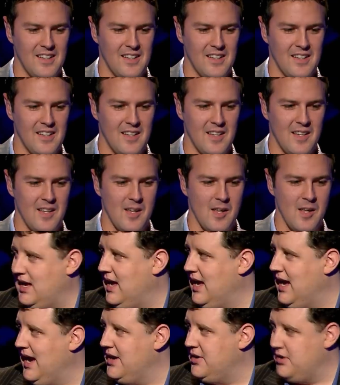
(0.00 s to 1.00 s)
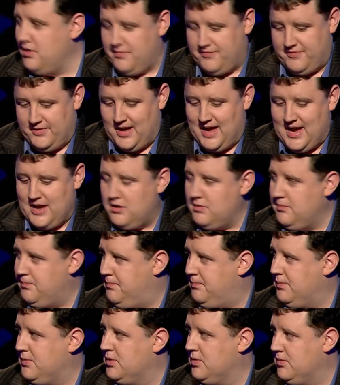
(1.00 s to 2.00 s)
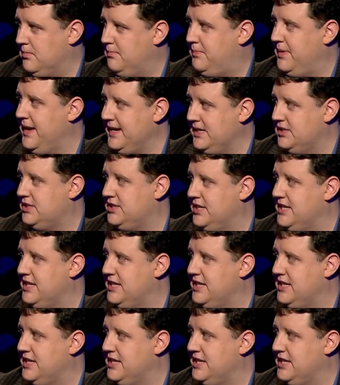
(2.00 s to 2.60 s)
This is. I do pink